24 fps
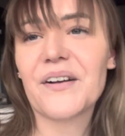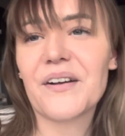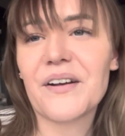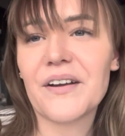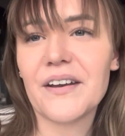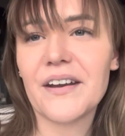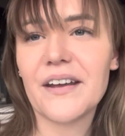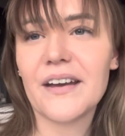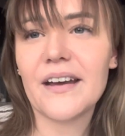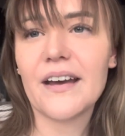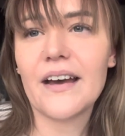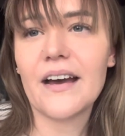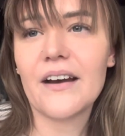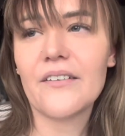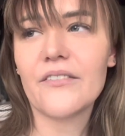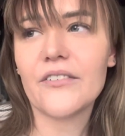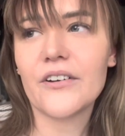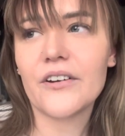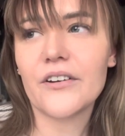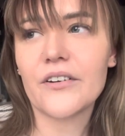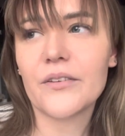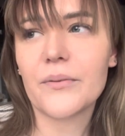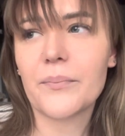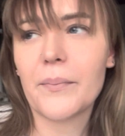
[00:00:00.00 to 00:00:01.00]
Gonna have a
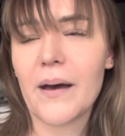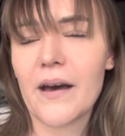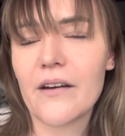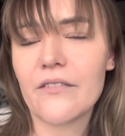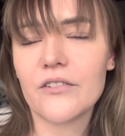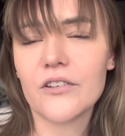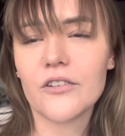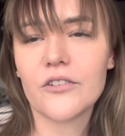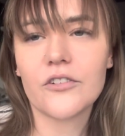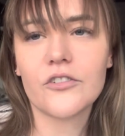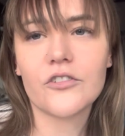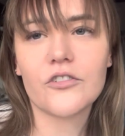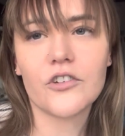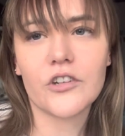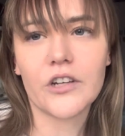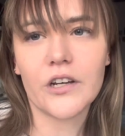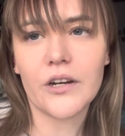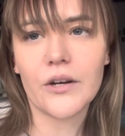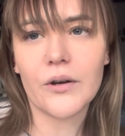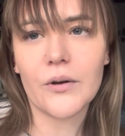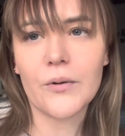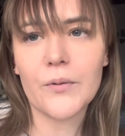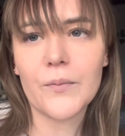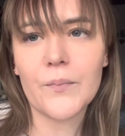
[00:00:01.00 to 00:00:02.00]
nice bath and just
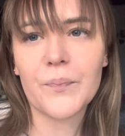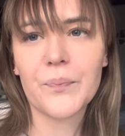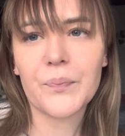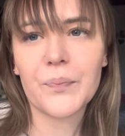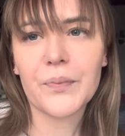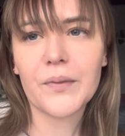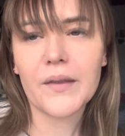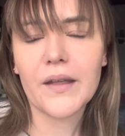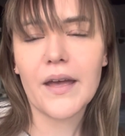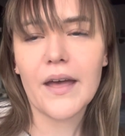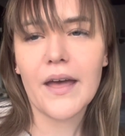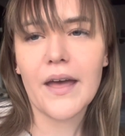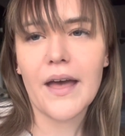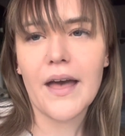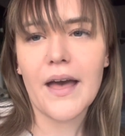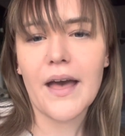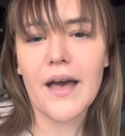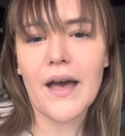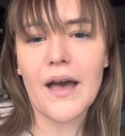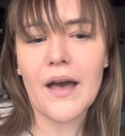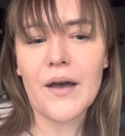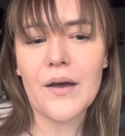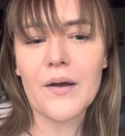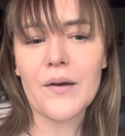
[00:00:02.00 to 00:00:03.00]
chill.
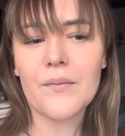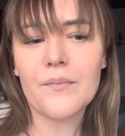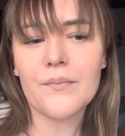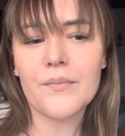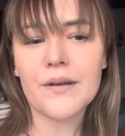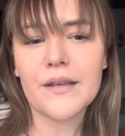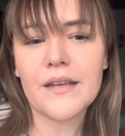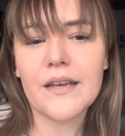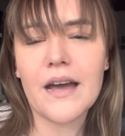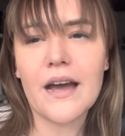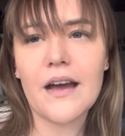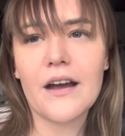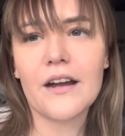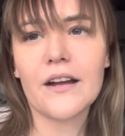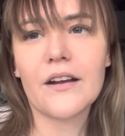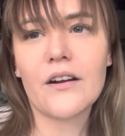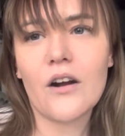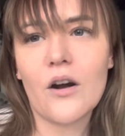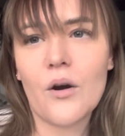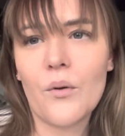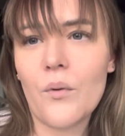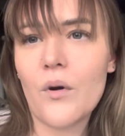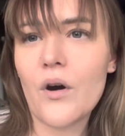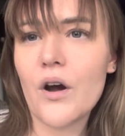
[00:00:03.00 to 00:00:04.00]
Um, but yeah, I
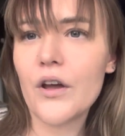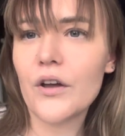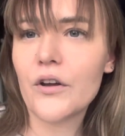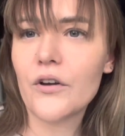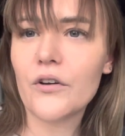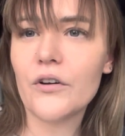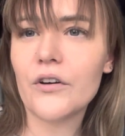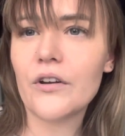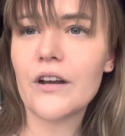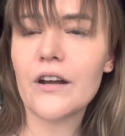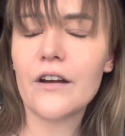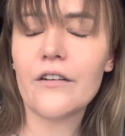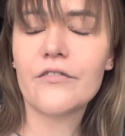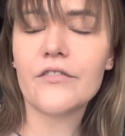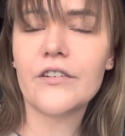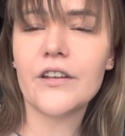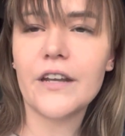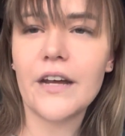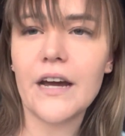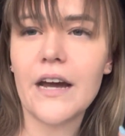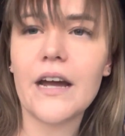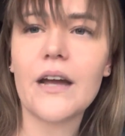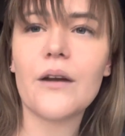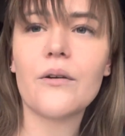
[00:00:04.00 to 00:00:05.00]
got what I could after
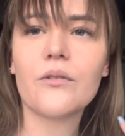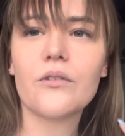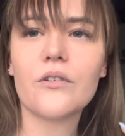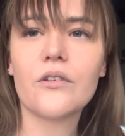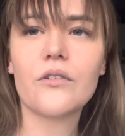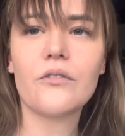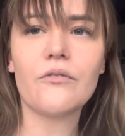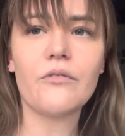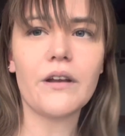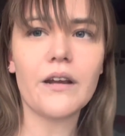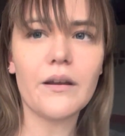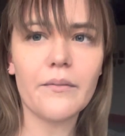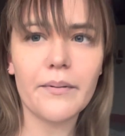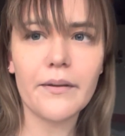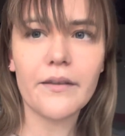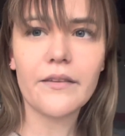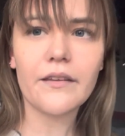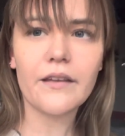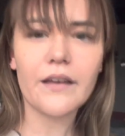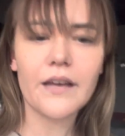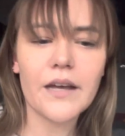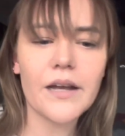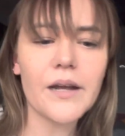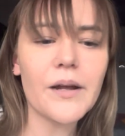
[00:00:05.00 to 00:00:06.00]
today. It was just really
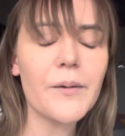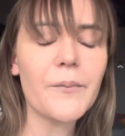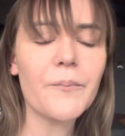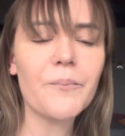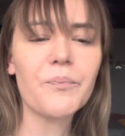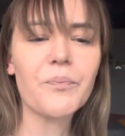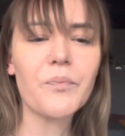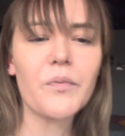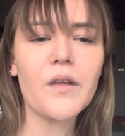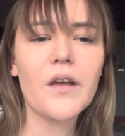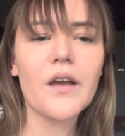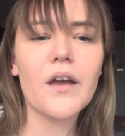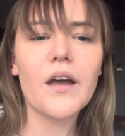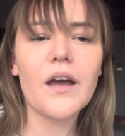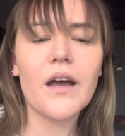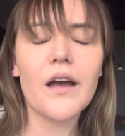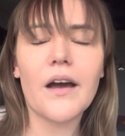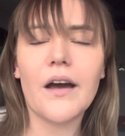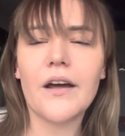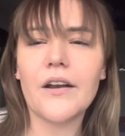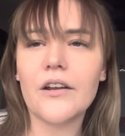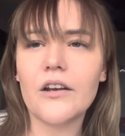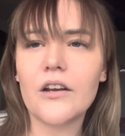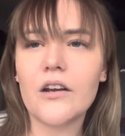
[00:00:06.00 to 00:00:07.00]
busy.
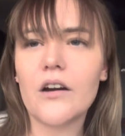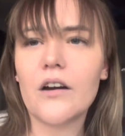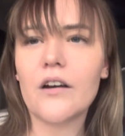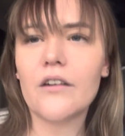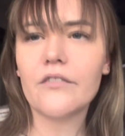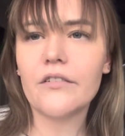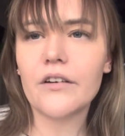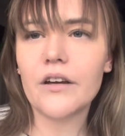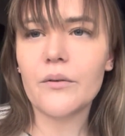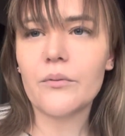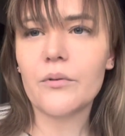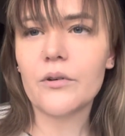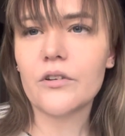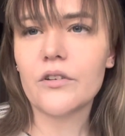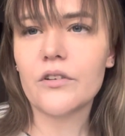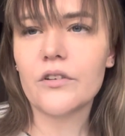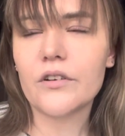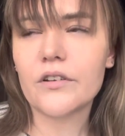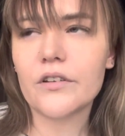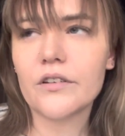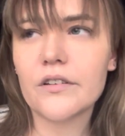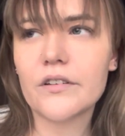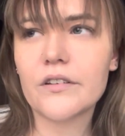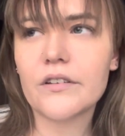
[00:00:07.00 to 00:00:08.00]
And a lot of it was
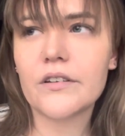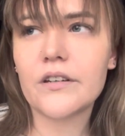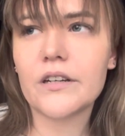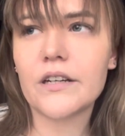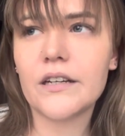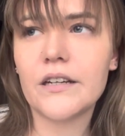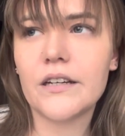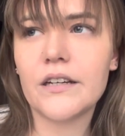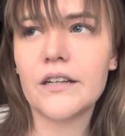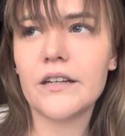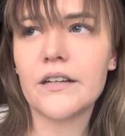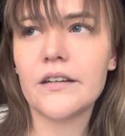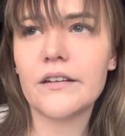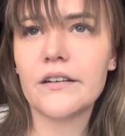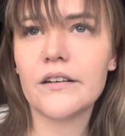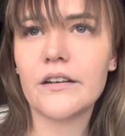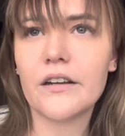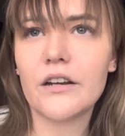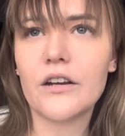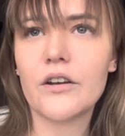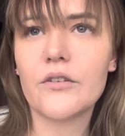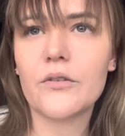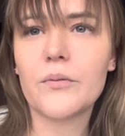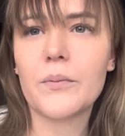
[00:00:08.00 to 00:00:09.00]
just
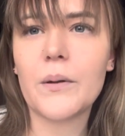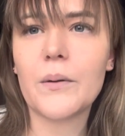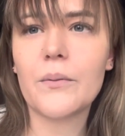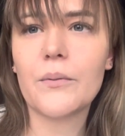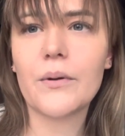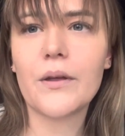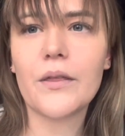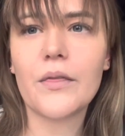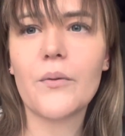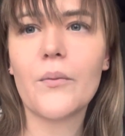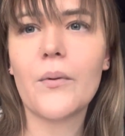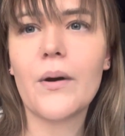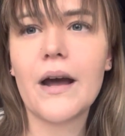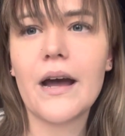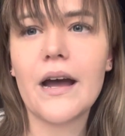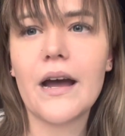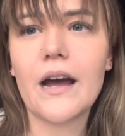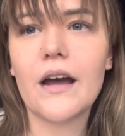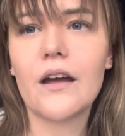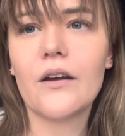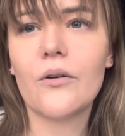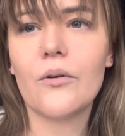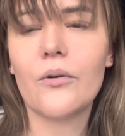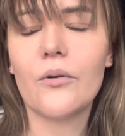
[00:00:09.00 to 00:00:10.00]
like loads of people in the
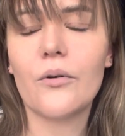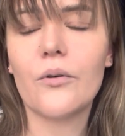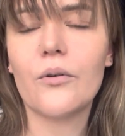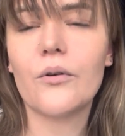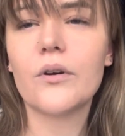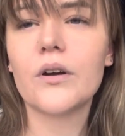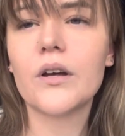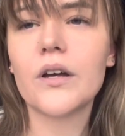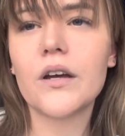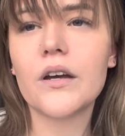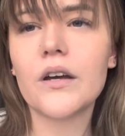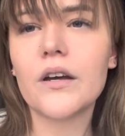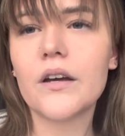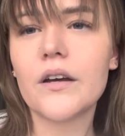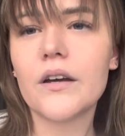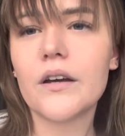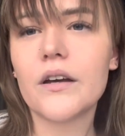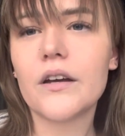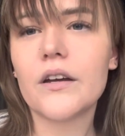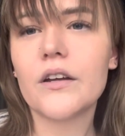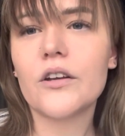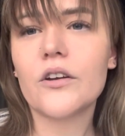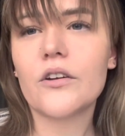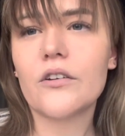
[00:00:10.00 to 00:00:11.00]
way or
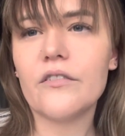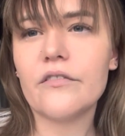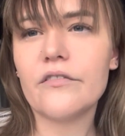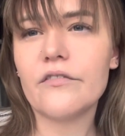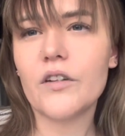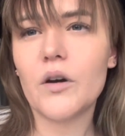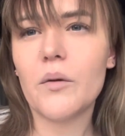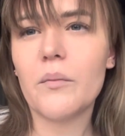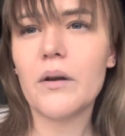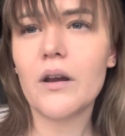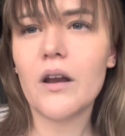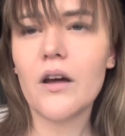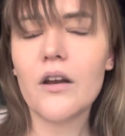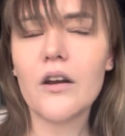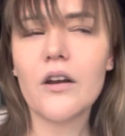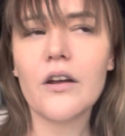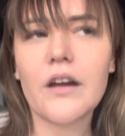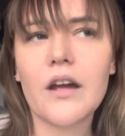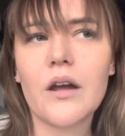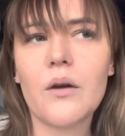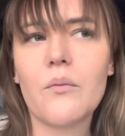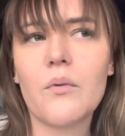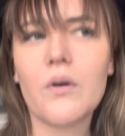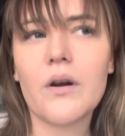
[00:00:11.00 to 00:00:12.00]
couldn't film a lot.
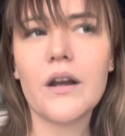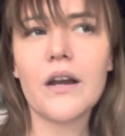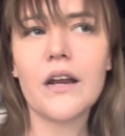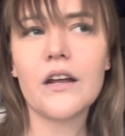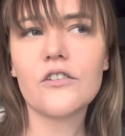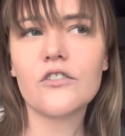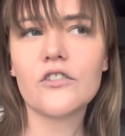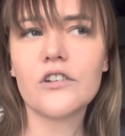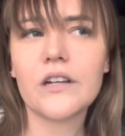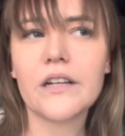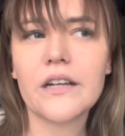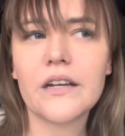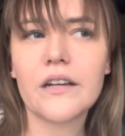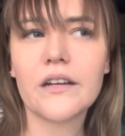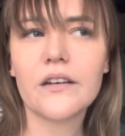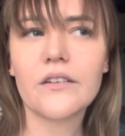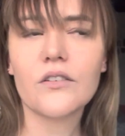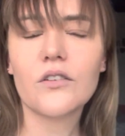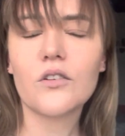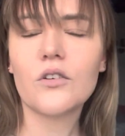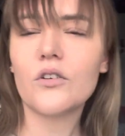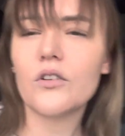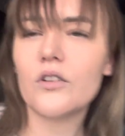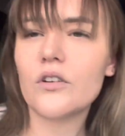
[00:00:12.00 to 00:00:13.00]
Like it weren't actually
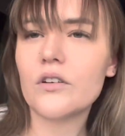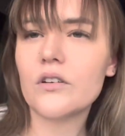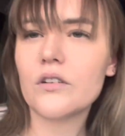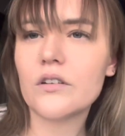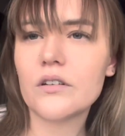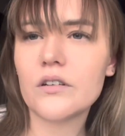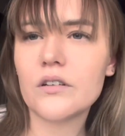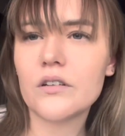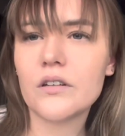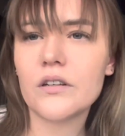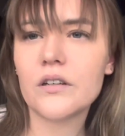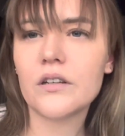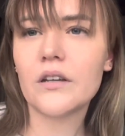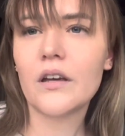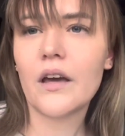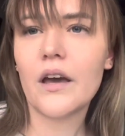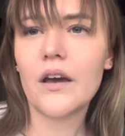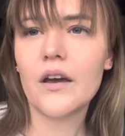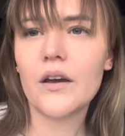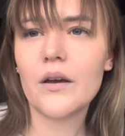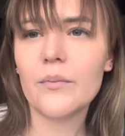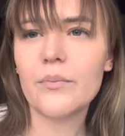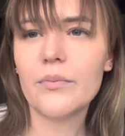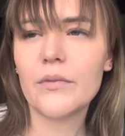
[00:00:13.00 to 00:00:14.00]
as good
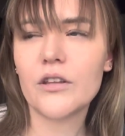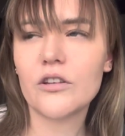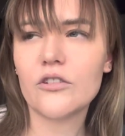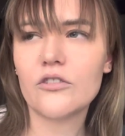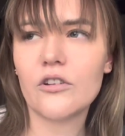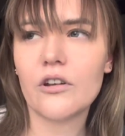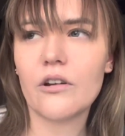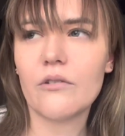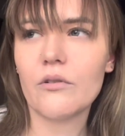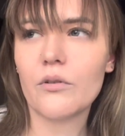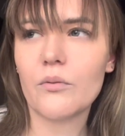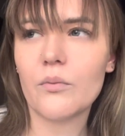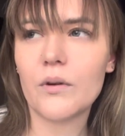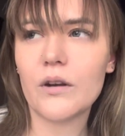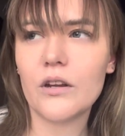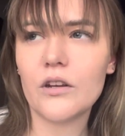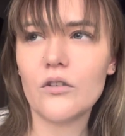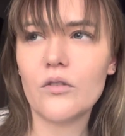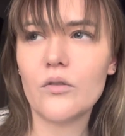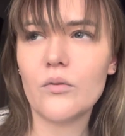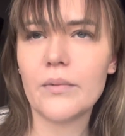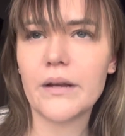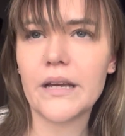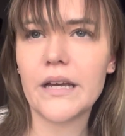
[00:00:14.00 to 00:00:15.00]
um, this year is what it
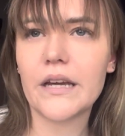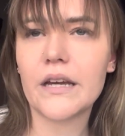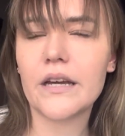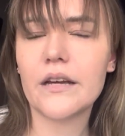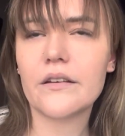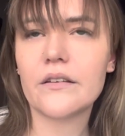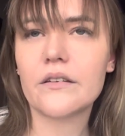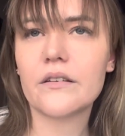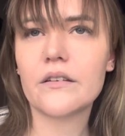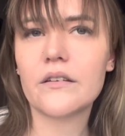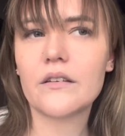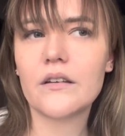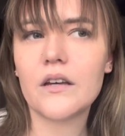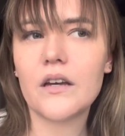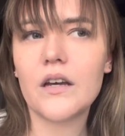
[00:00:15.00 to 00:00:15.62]
normally is.